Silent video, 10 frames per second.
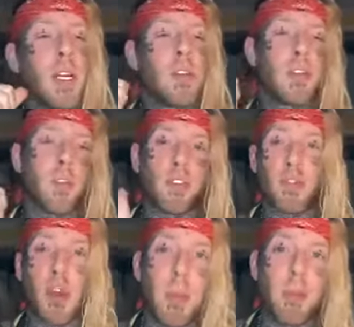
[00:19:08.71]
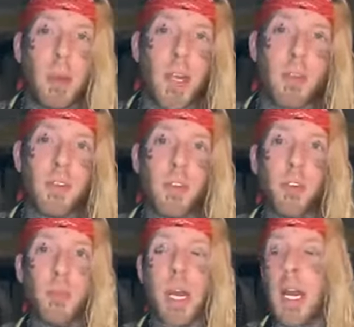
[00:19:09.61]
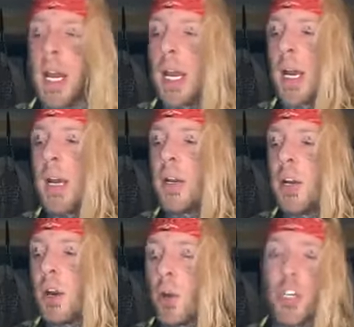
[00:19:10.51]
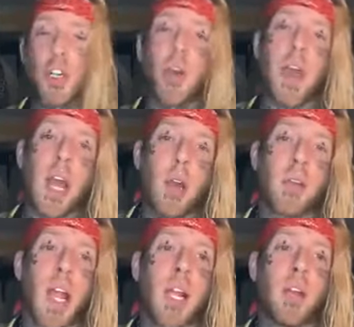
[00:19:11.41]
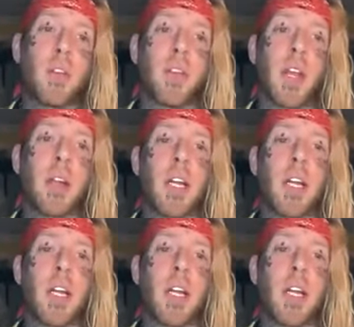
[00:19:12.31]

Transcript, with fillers: So subscribe to my YouTube uh, or join the Hangover Gang newsletter.